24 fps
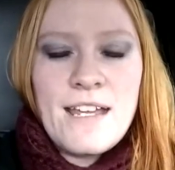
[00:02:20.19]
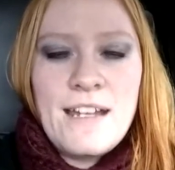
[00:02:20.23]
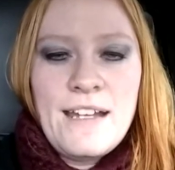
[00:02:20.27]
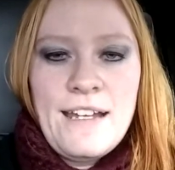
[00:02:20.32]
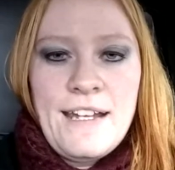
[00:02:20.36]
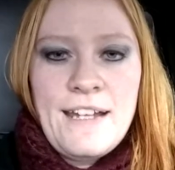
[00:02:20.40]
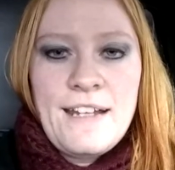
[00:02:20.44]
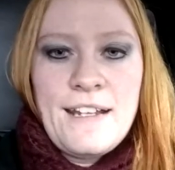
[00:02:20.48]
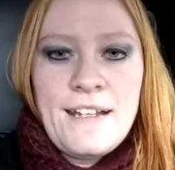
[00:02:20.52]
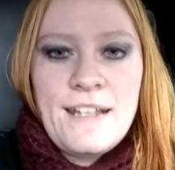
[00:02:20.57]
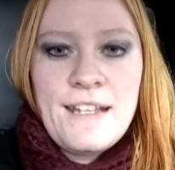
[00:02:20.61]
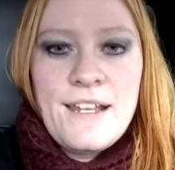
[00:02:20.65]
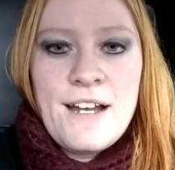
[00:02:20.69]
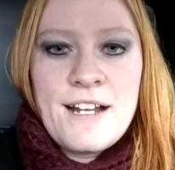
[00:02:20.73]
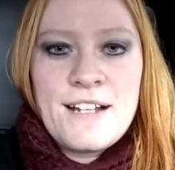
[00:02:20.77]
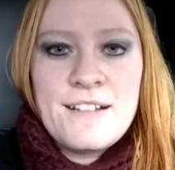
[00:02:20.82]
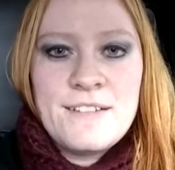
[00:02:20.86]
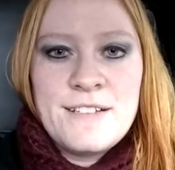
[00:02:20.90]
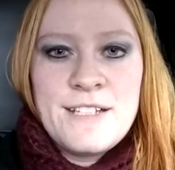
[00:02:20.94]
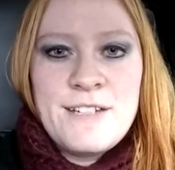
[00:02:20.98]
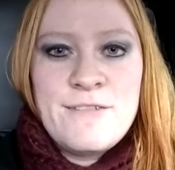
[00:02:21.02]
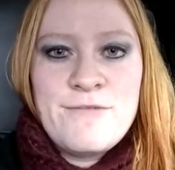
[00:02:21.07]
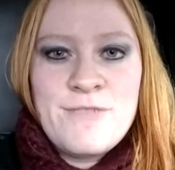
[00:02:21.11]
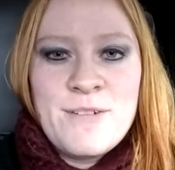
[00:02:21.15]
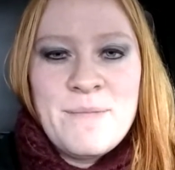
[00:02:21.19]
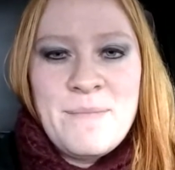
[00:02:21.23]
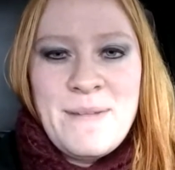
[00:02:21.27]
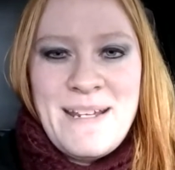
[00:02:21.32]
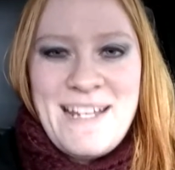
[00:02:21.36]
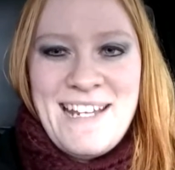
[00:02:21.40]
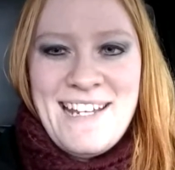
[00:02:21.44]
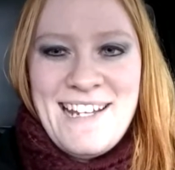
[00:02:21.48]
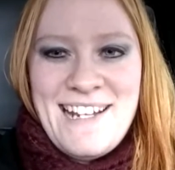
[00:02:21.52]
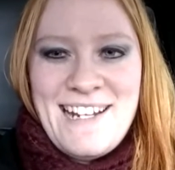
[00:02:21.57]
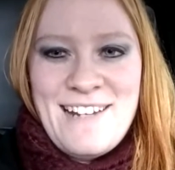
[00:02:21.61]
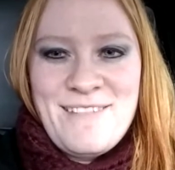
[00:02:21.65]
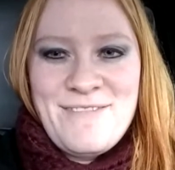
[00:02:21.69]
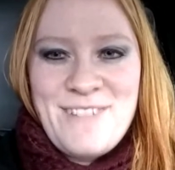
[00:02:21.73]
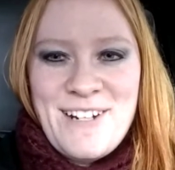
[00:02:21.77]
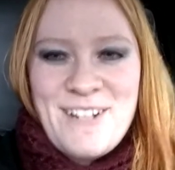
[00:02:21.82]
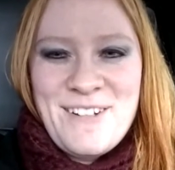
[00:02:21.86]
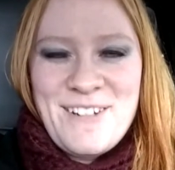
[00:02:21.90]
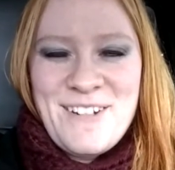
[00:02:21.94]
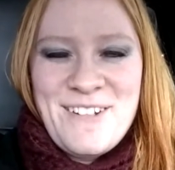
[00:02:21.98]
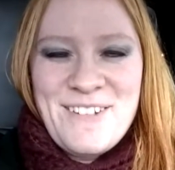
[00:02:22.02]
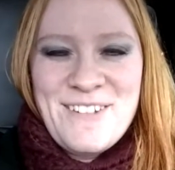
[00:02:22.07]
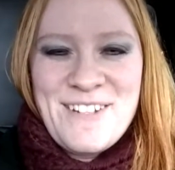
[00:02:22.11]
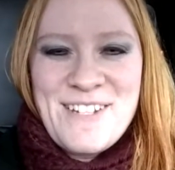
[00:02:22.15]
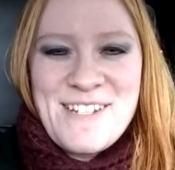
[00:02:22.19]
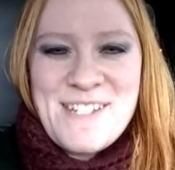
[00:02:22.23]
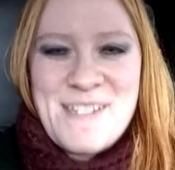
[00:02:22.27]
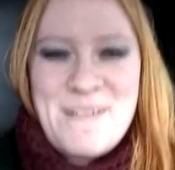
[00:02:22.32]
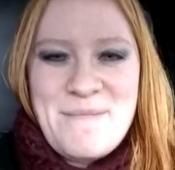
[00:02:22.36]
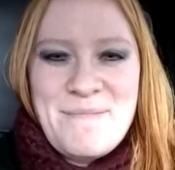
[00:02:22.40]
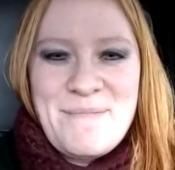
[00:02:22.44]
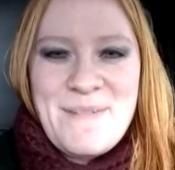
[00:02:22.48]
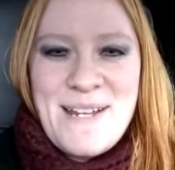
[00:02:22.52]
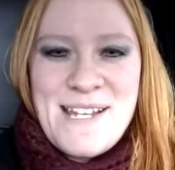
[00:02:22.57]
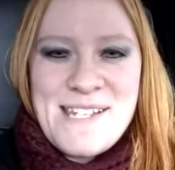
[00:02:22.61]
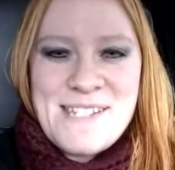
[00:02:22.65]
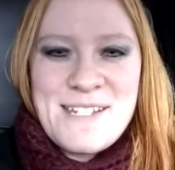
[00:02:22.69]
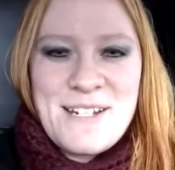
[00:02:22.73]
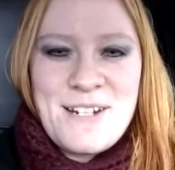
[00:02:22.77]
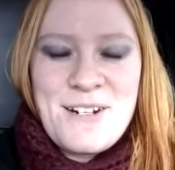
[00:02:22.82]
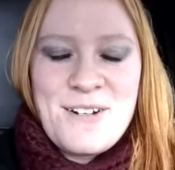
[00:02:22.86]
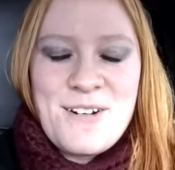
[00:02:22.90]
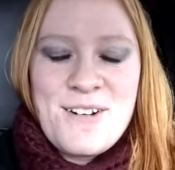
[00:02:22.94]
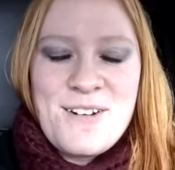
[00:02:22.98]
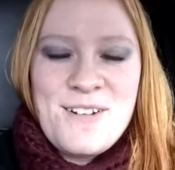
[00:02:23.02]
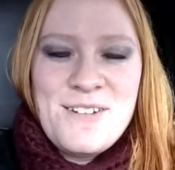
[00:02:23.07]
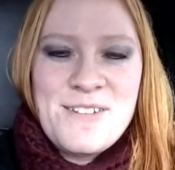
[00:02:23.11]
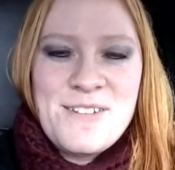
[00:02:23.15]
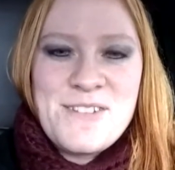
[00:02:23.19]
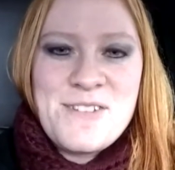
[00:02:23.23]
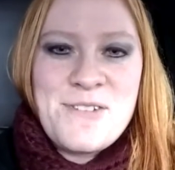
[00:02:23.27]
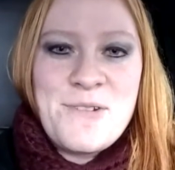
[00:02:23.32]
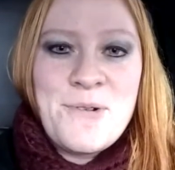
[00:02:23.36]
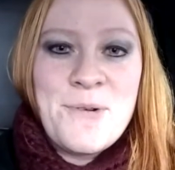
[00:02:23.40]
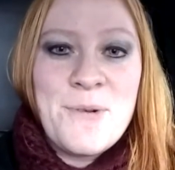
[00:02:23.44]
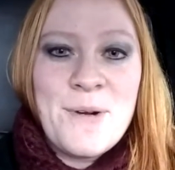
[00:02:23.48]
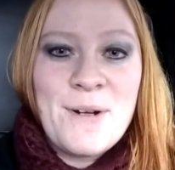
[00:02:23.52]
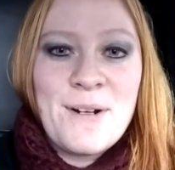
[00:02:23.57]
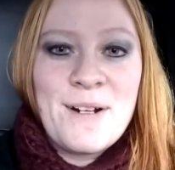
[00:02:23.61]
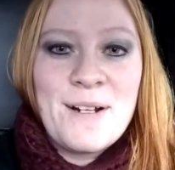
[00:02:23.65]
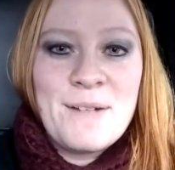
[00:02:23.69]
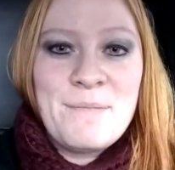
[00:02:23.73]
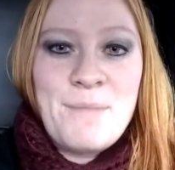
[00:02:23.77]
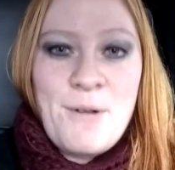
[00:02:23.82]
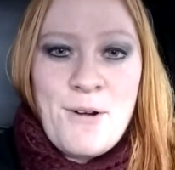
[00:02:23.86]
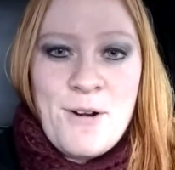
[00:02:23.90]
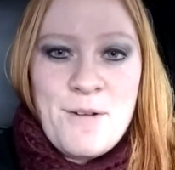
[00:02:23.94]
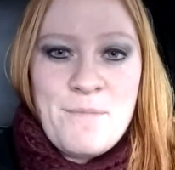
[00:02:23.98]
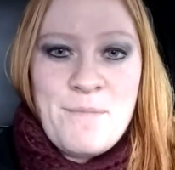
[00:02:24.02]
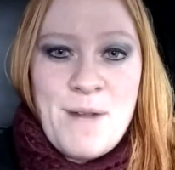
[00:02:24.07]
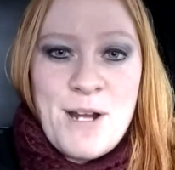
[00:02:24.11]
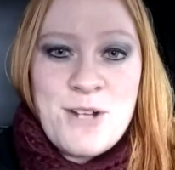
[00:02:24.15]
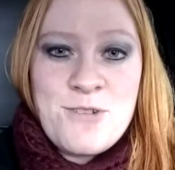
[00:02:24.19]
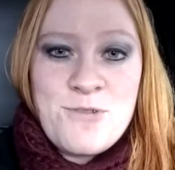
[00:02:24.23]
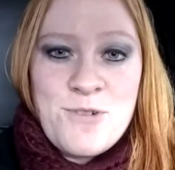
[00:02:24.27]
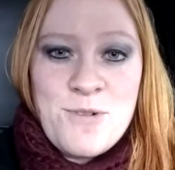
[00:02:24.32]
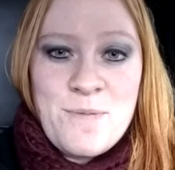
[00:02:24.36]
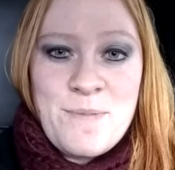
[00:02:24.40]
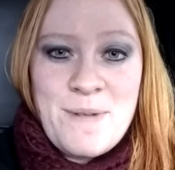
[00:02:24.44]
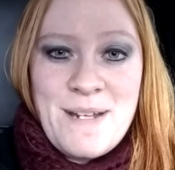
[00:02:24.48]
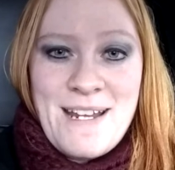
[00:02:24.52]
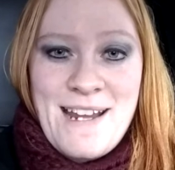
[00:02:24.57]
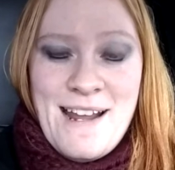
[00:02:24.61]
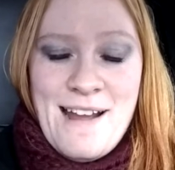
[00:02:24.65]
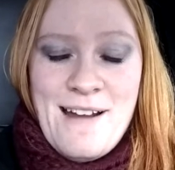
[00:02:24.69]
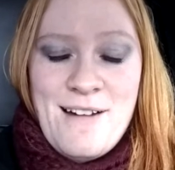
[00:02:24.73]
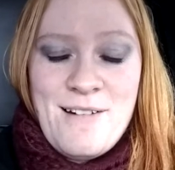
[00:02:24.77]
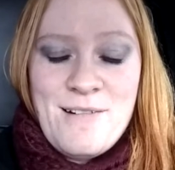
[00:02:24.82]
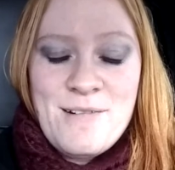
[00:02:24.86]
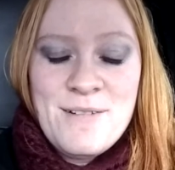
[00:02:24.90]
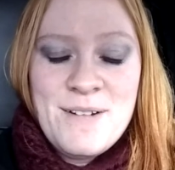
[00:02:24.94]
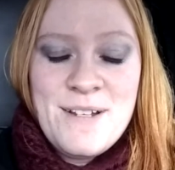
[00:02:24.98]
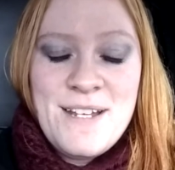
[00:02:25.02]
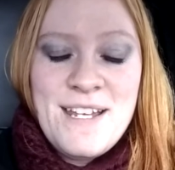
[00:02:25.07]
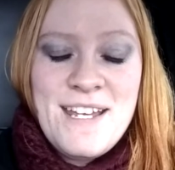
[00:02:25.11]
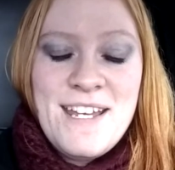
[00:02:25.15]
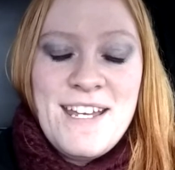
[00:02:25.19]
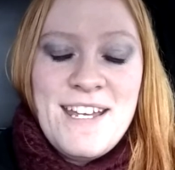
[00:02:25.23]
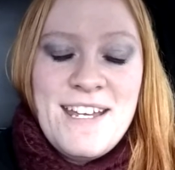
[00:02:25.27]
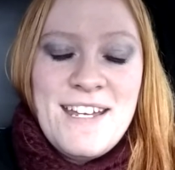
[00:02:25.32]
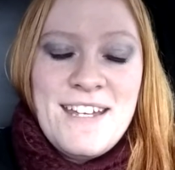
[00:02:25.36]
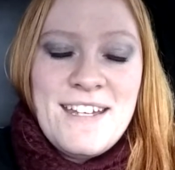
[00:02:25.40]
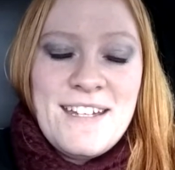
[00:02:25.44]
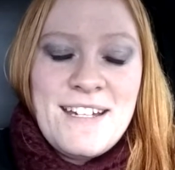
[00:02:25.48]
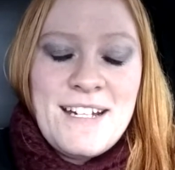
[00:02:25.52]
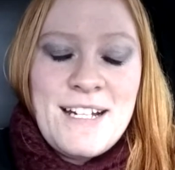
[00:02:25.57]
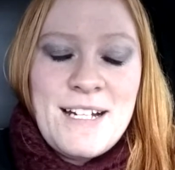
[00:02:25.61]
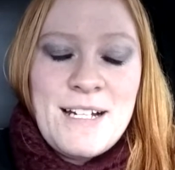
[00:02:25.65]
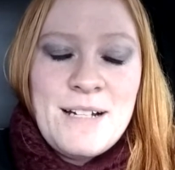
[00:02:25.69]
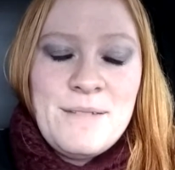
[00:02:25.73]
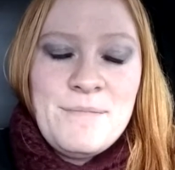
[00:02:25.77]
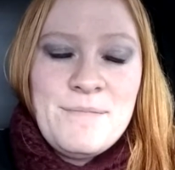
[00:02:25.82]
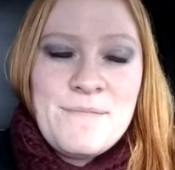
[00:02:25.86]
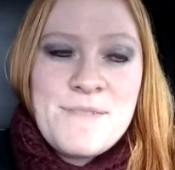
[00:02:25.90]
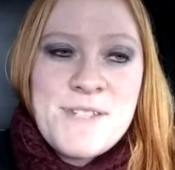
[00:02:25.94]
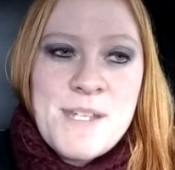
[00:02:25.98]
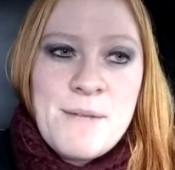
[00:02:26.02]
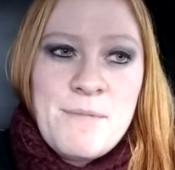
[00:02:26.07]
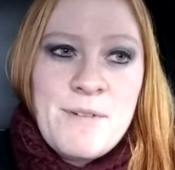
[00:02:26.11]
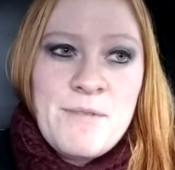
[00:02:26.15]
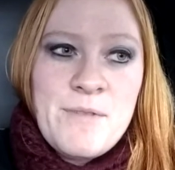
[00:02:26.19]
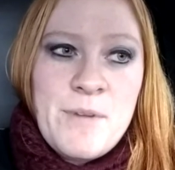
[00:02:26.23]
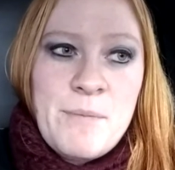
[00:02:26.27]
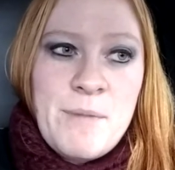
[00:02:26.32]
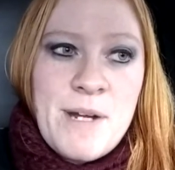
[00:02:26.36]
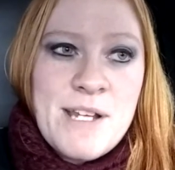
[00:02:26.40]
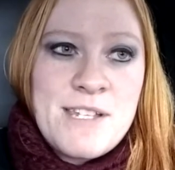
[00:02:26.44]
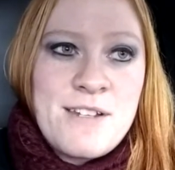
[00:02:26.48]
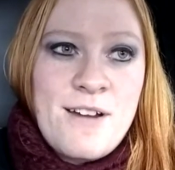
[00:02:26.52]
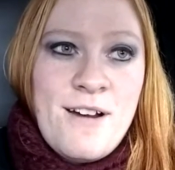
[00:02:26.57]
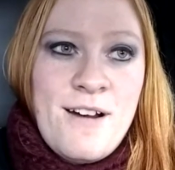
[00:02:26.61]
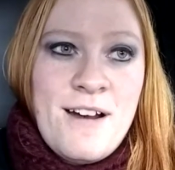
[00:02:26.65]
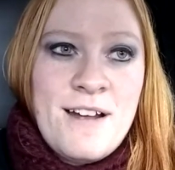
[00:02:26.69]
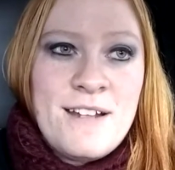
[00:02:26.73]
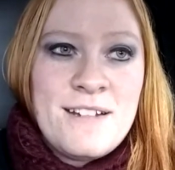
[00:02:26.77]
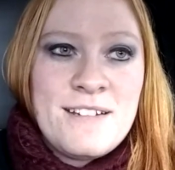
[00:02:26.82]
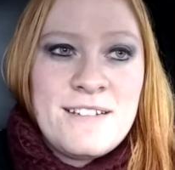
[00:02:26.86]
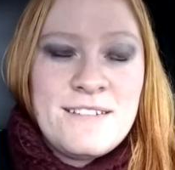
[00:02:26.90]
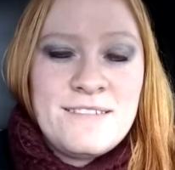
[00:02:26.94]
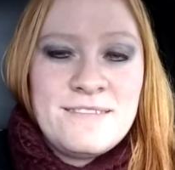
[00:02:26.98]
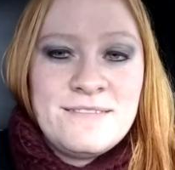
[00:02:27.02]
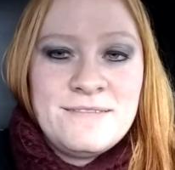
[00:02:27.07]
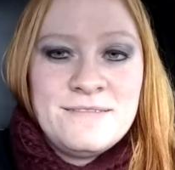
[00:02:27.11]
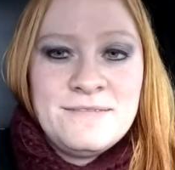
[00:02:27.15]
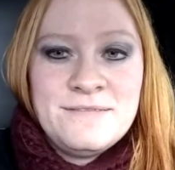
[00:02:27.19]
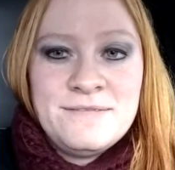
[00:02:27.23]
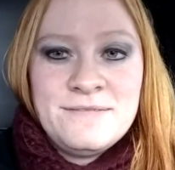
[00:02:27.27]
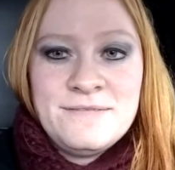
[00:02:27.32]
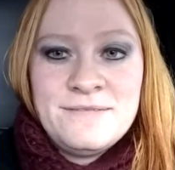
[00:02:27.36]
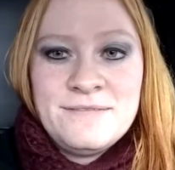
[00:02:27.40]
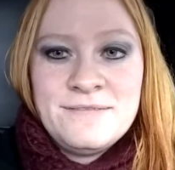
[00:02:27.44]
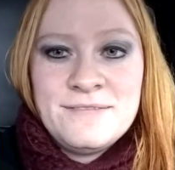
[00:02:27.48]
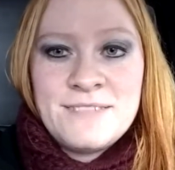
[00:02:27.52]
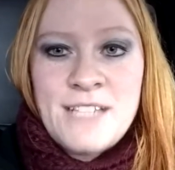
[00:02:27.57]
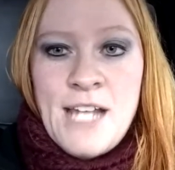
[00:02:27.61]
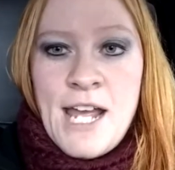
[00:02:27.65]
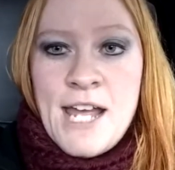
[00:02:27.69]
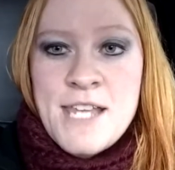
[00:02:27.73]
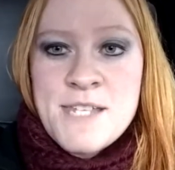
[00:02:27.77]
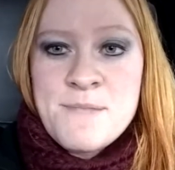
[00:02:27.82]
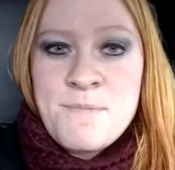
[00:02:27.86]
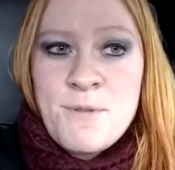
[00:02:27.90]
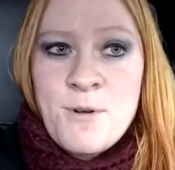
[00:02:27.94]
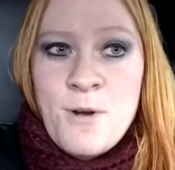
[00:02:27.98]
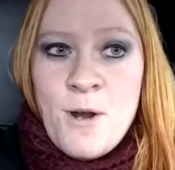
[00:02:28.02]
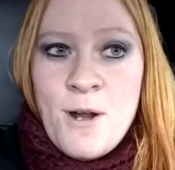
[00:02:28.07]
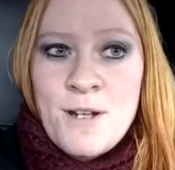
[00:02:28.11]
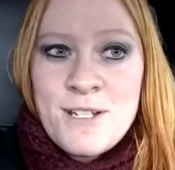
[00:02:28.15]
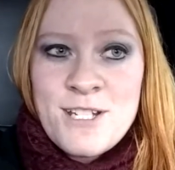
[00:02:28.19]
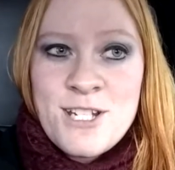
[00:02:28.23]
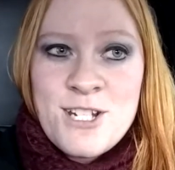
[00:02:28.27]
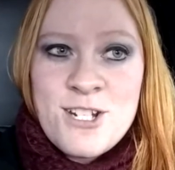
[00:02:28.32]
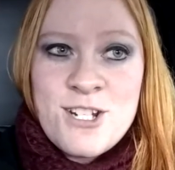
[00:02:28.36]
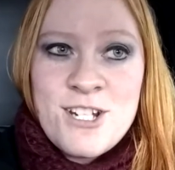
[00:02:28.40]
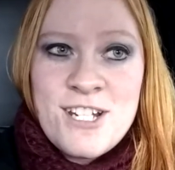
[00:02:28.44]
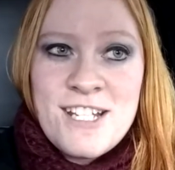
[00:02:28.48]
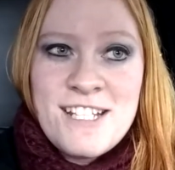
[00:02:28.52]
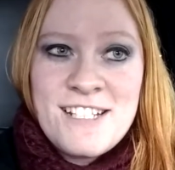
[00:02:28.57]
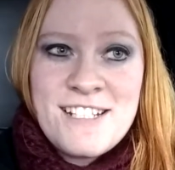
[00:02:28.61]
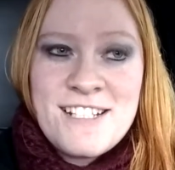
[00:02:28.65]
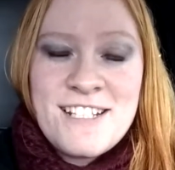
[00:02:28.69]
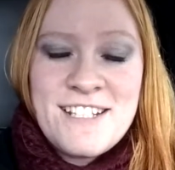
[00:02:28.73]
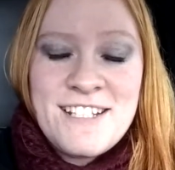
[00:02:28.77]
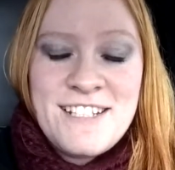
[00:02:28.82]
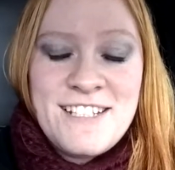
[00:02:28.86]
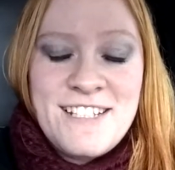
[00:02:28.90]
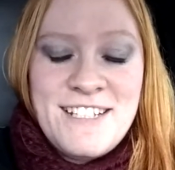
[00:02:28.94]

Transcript: And luckily for me, I found all these amazing girls who are a part of my troupe now. Some of them I taught, Casper auditioned.